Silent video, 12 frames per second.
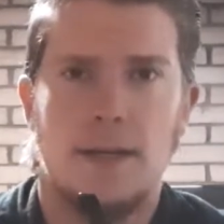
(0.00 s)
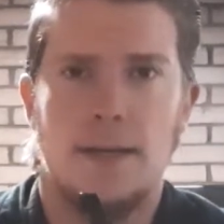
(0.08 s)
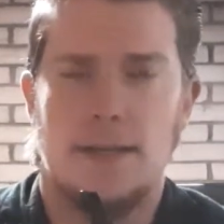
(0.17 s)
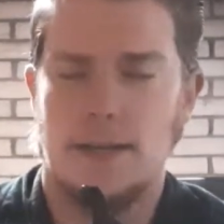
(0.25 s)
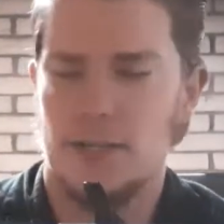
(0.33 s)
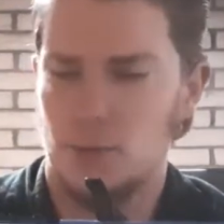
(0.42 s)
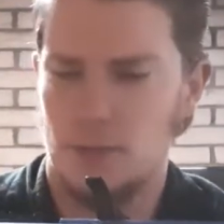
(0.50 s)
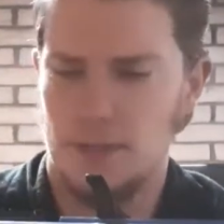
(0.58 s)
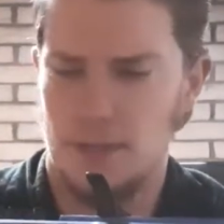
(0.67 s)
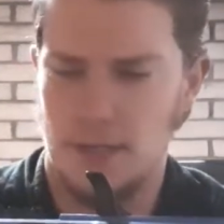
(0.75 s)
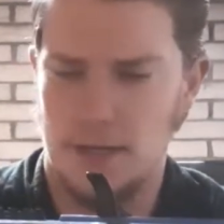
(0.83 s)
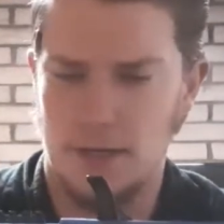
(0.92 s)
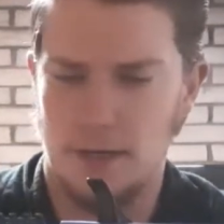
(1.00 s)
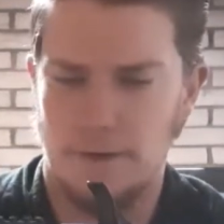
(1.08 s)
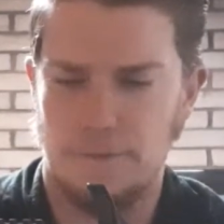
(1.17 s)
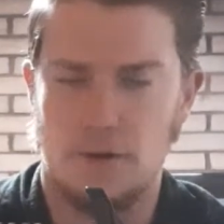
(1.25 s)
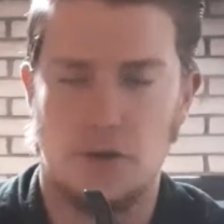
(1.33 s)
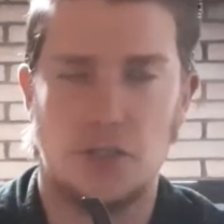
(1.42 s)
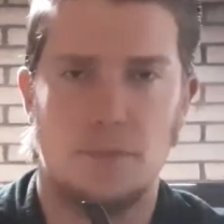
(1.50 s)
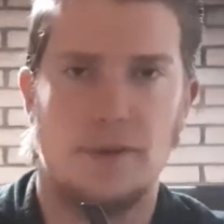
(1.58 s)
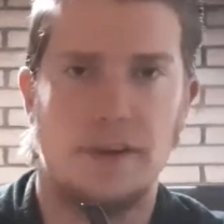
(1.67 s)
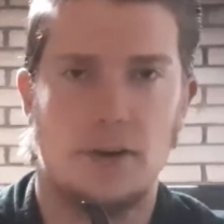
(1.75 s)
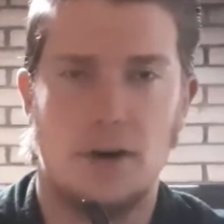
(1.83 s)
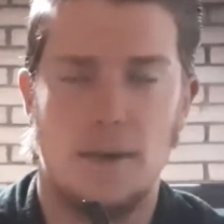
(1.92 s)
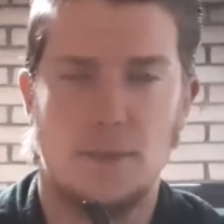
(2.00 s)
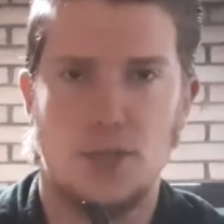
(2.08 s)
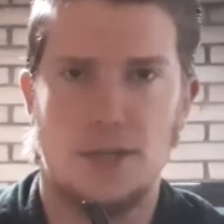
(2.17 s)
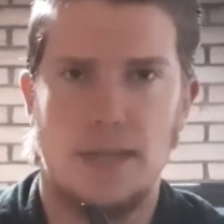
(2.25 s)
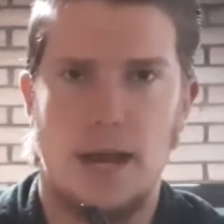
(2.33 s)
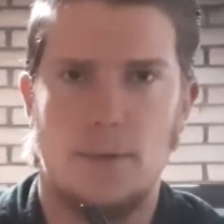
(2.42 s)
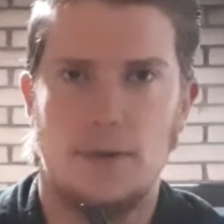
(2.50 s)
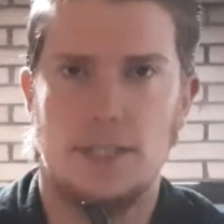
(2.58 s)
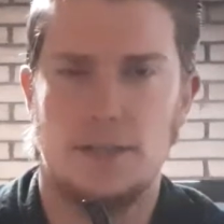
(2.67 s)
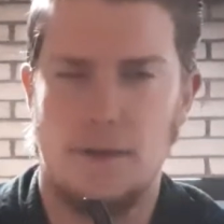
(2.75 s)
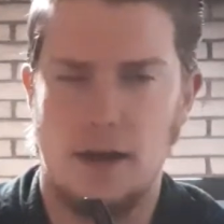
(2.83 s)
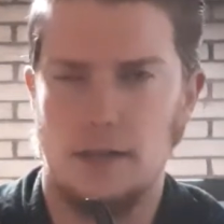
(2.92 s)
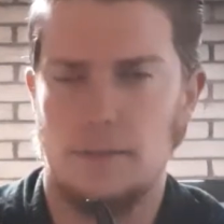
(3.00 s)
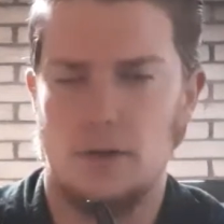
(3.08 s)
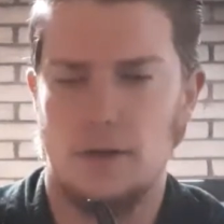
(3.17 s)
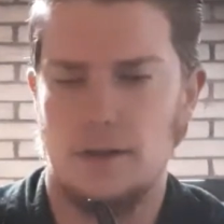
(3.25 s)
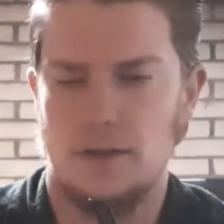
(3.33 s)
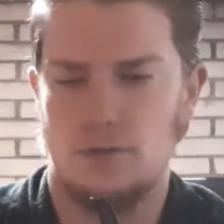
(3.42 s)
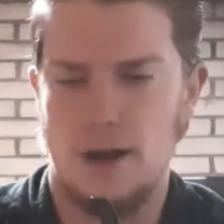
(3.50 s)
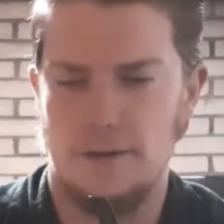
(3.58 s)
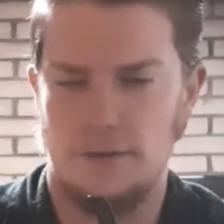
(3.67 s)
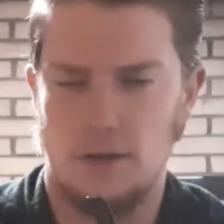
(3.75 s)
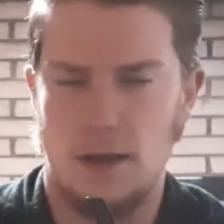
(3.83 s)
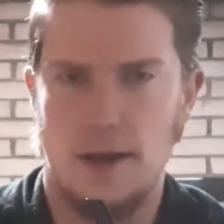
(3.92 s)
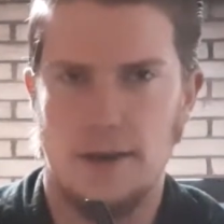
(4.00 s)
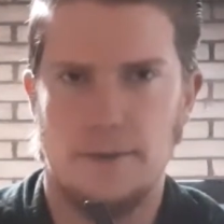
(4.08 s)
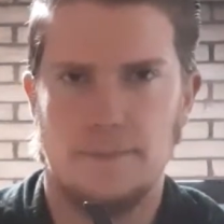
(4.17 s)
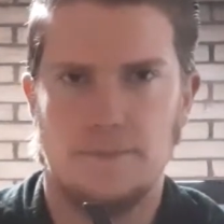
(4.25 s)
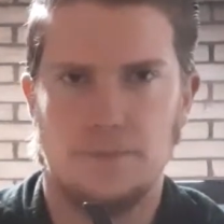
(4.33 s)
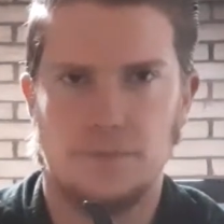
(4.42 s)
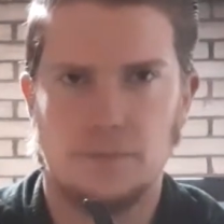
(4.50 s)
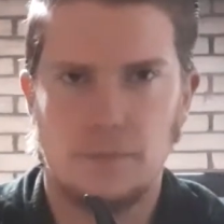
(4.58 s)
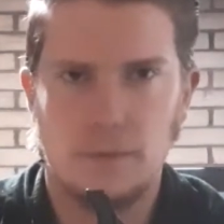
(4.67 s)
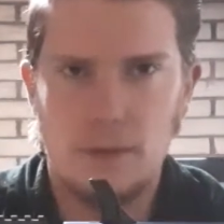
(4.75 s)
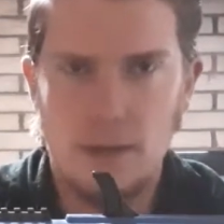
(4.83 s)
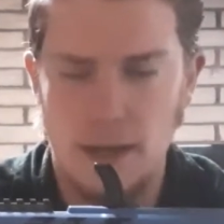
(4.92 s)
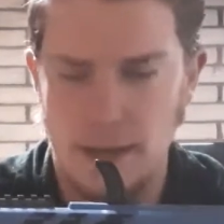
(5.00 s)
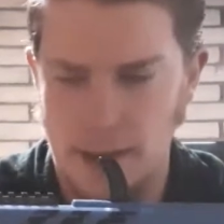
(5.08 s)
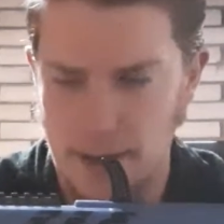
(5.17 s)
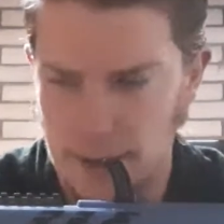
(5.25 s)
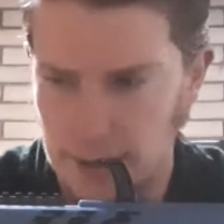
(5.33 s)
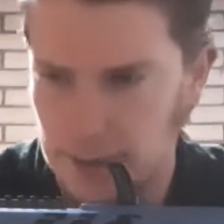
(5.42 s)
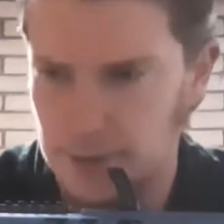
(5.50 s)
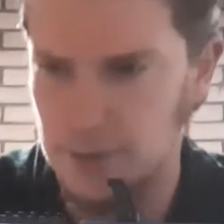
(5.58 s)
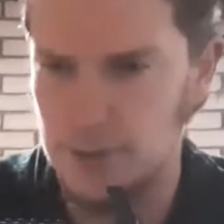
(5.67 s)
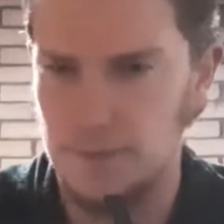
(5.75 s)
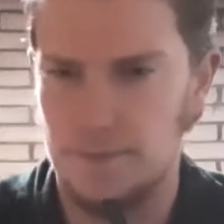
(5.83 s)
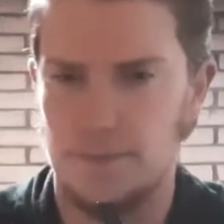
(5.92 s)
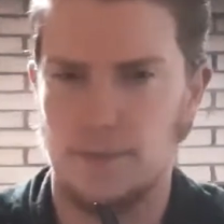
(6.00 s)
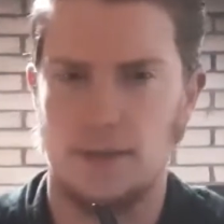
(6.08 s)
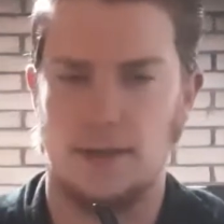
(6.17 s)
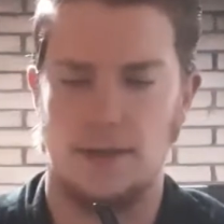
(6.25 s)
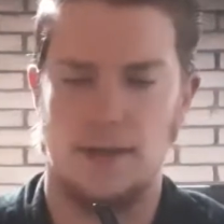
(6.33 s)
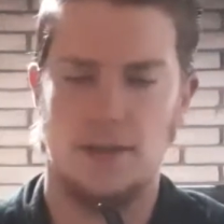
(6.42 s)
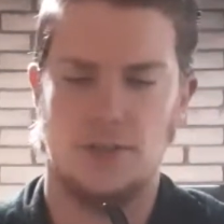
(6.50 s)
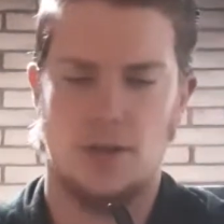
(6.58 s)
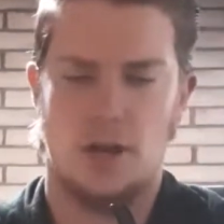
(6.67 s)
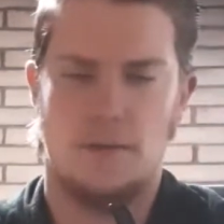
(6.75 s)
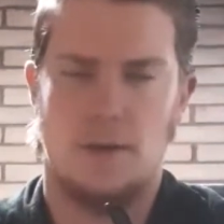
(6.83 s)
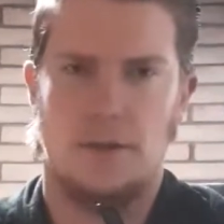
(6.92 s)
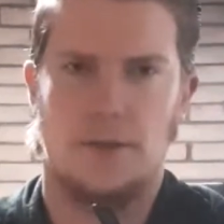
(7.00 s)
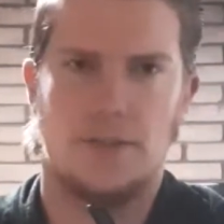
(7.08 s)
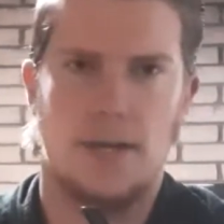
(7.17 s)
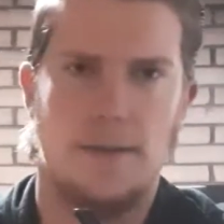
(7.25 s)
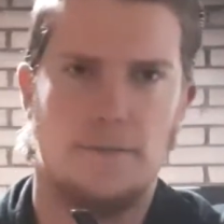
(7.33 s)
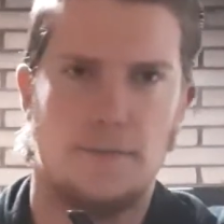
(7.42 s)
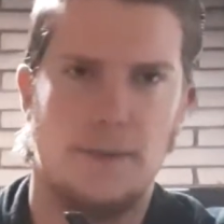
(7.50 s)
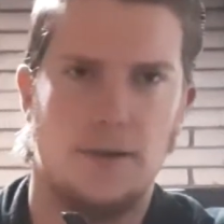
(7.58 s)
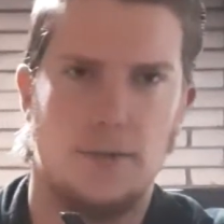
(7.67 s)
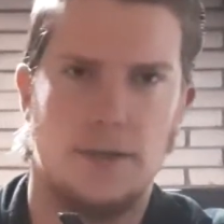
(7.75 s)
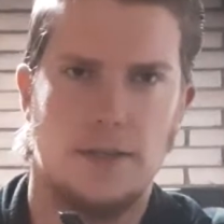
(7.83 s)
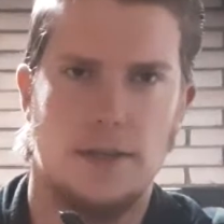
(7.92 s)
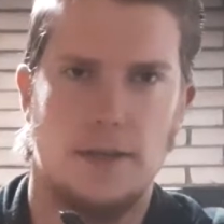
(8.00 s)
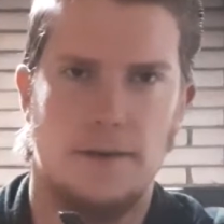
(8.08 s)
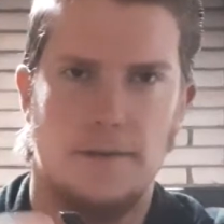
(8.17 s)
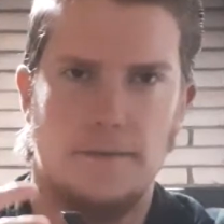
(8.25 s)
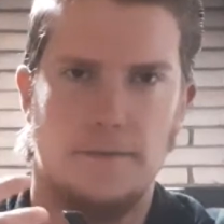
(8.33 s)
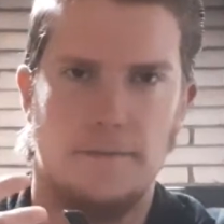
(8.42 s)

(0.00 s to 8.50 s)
this was the first Springer option that was available in the Rival line, and is notable at the time for being one of the